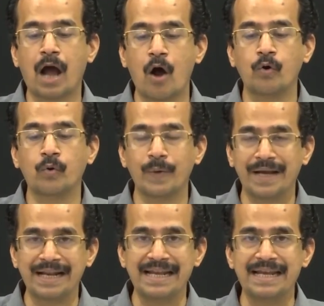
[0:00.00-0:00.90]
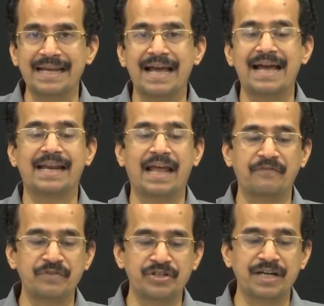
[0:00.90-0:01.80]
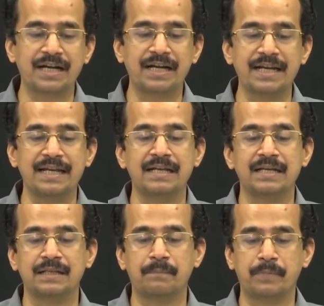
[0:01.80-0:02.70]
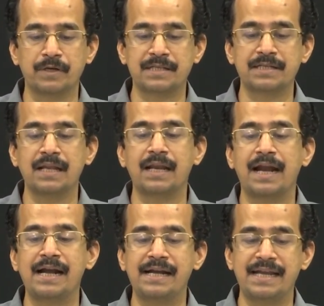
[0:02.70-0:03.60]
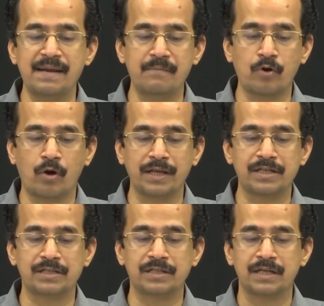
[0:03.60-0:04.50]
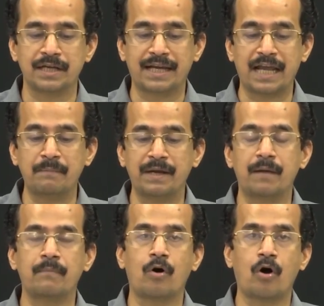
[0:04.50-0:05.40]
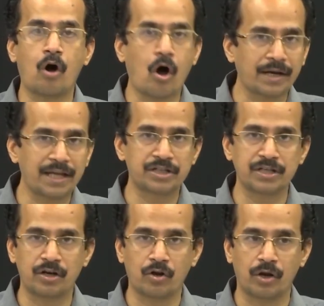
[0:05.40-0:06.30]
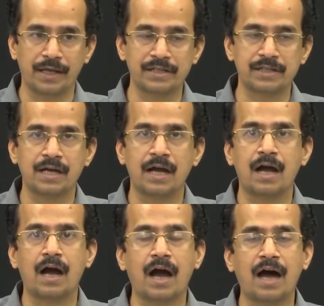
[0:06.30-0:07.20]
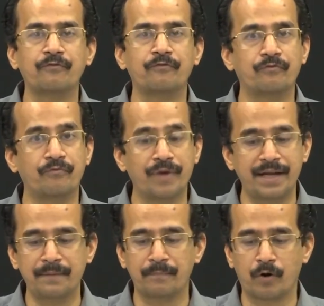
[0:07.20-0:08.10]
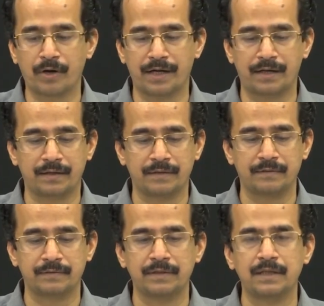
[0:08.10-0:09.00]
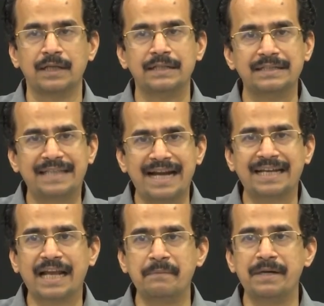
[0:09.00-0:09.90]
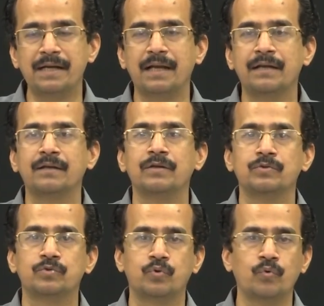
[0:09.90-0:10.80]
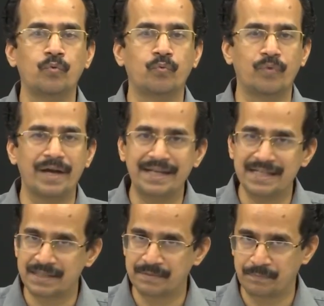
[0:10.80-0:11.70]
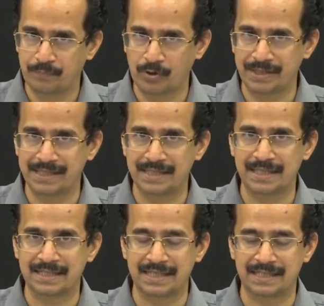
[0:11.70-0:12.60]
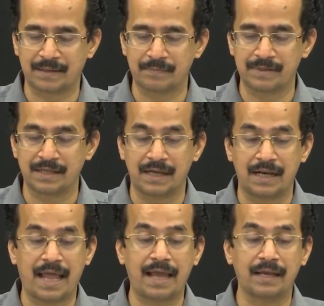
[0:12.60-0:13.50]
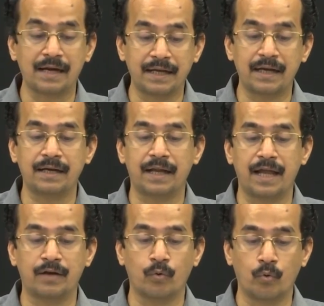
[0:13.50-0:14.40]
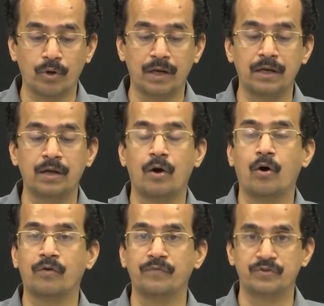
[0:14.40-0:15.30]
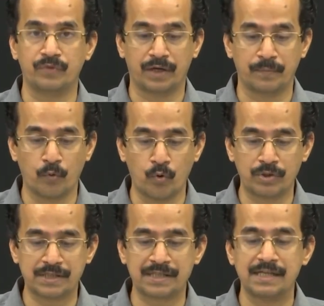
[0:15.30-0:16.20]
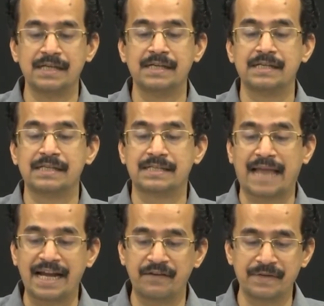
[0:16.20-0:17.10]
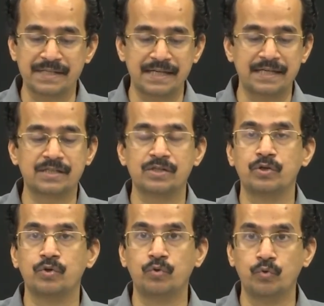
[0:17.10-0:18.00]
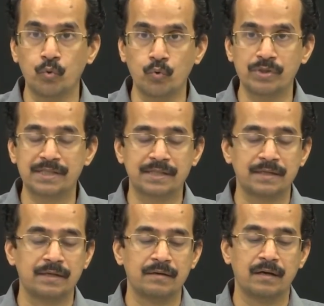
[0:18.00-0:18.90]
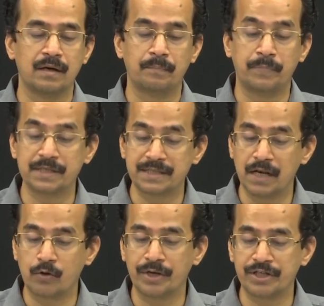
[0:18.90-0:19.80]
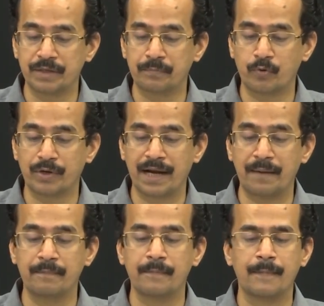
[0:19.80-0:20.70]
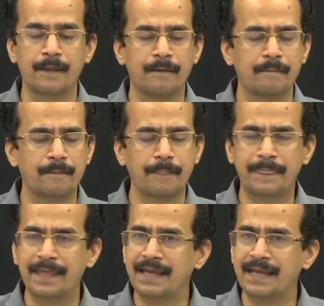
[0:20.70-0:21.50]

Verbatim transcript: That can be done through various processes and systems like written and oral or visual reports, site visits, tours, uh, personal rotation program. They can be, these can be the useful tools through which the organization knowledge can be spread within its breadth and depth.